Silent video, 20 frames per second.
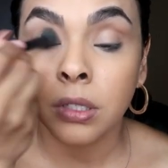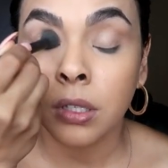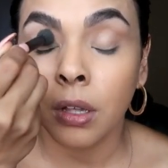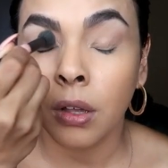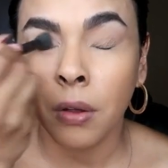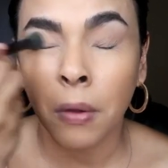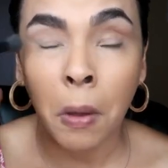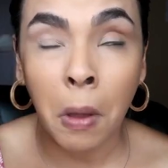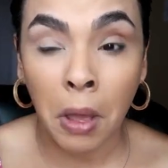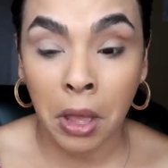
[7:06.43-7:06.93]

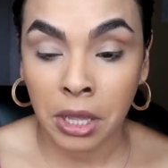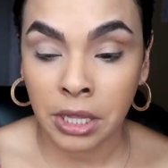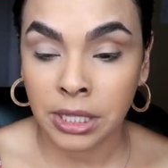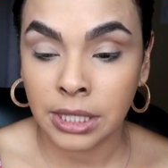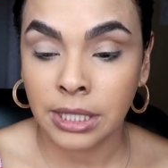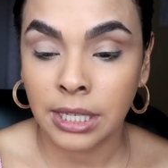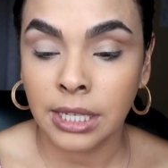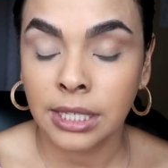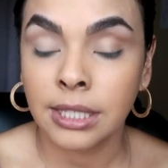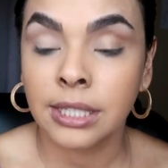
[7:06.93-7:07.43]
so
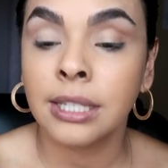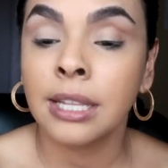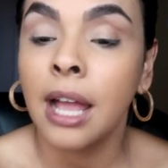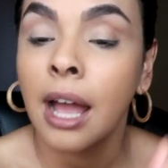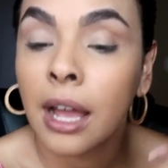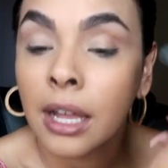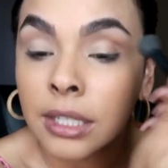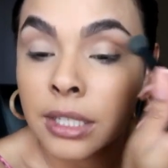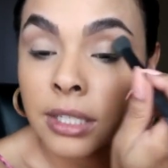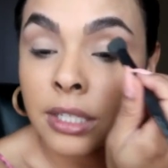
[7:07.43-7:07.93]
it does
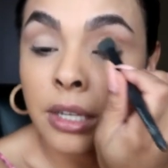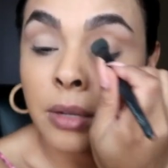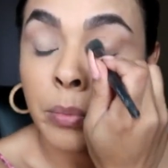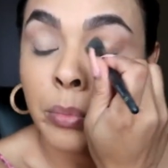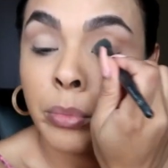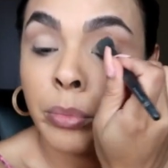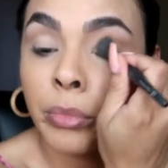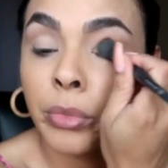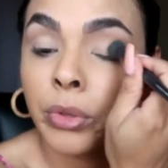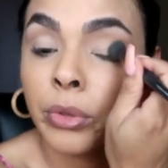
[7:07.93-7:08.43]
not
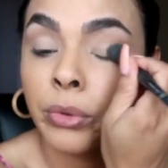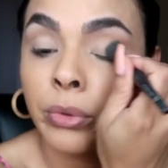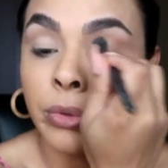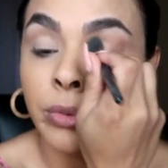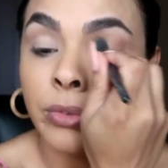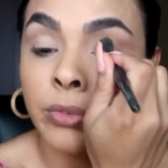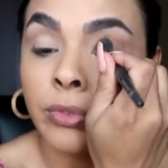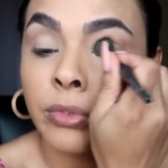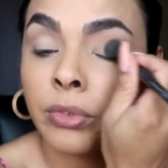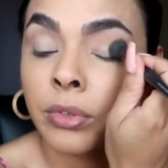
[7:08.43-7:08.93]

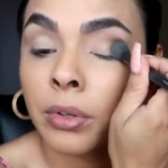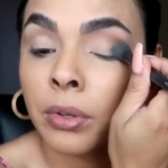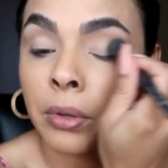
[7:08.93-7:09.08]
move.